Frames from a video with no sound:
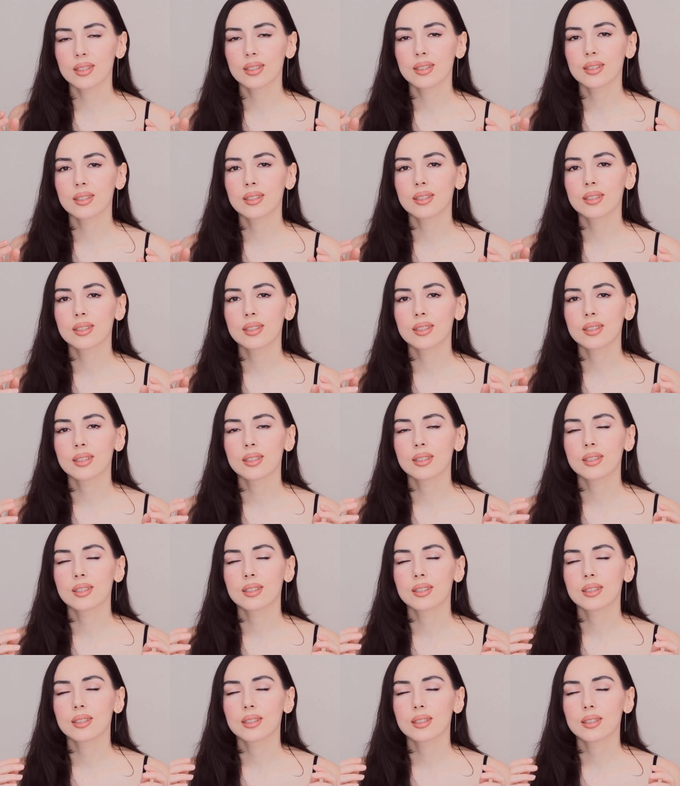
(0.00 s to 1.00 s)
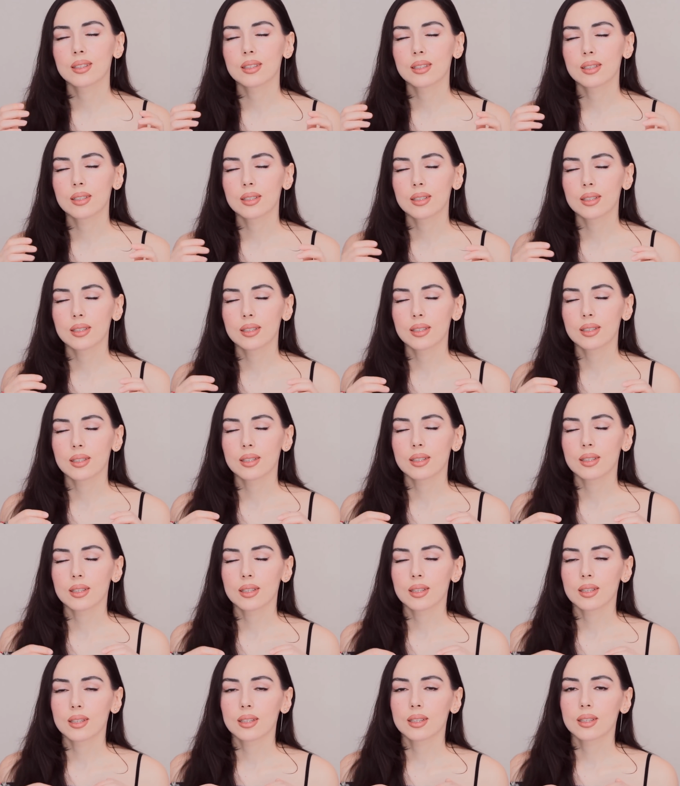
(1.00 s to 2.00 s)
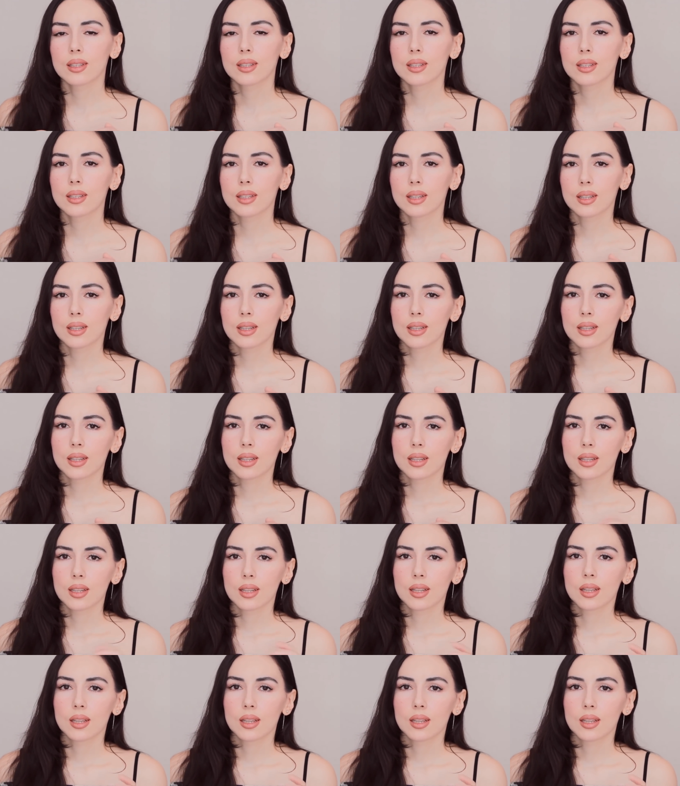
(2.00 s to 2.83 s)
No one is speaking in this clip.